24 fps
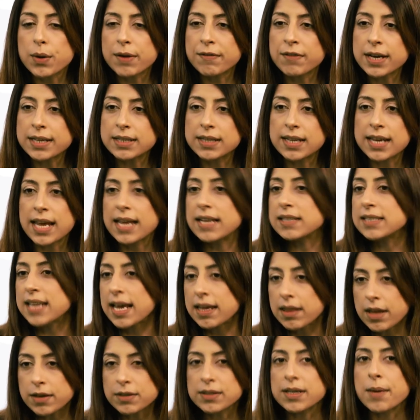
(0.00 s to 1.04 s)
if I
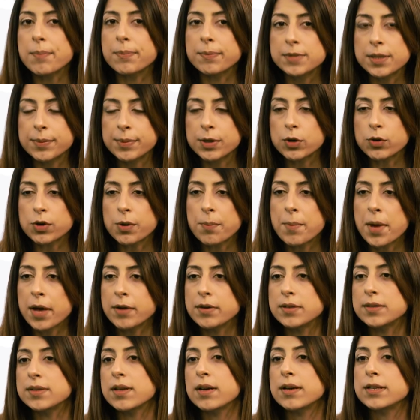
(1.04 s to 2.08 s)
take those typical
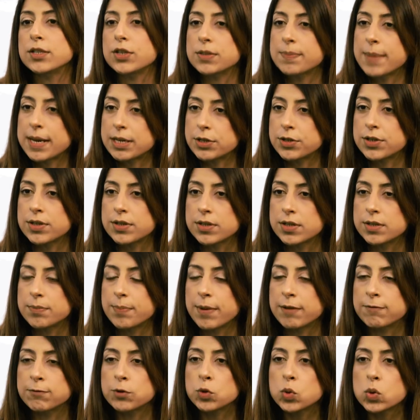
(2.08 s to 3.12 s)
components that I just mentioned
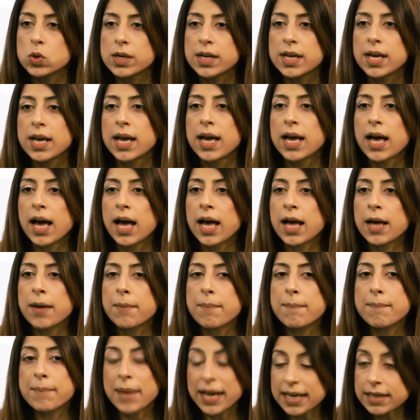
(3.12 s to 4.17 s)
before,
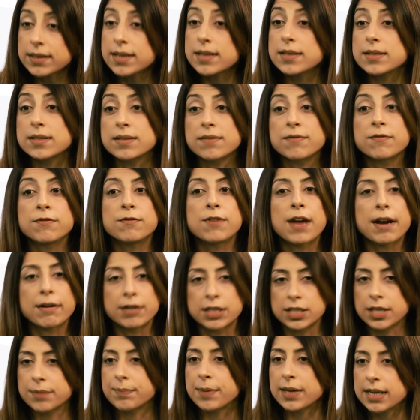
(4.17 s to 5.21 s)
maintenance
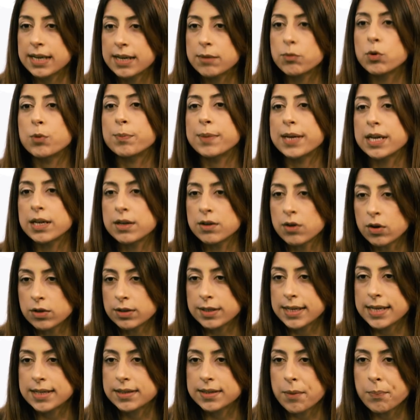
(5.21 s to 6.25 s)
very typically will be a
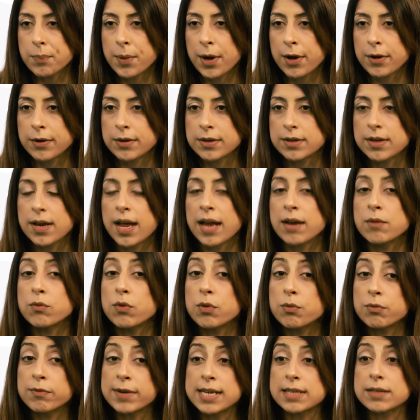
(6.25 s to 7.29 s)
non-lease component. And
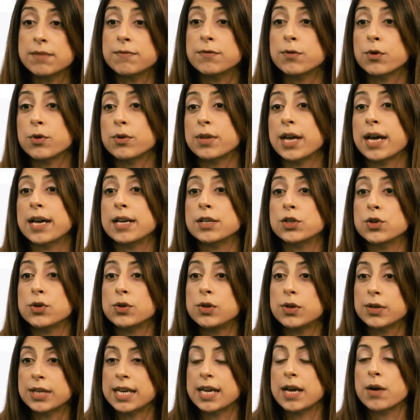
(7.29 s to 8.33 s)
the reason for that is you're
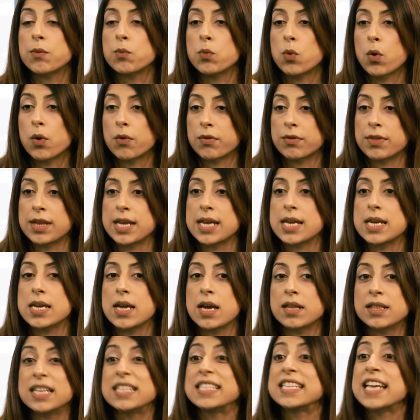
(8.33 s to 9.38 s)
looking at what the
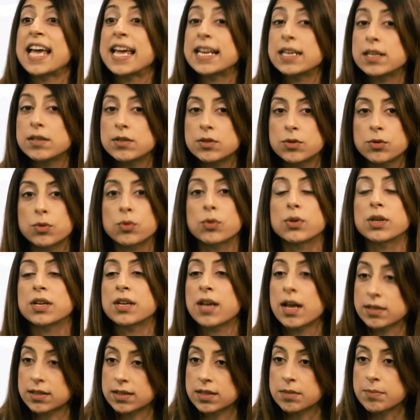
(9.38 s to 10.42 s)
tenant or the
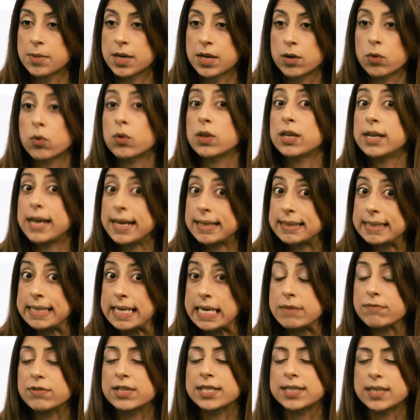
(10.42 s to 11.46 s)
customer or the lessee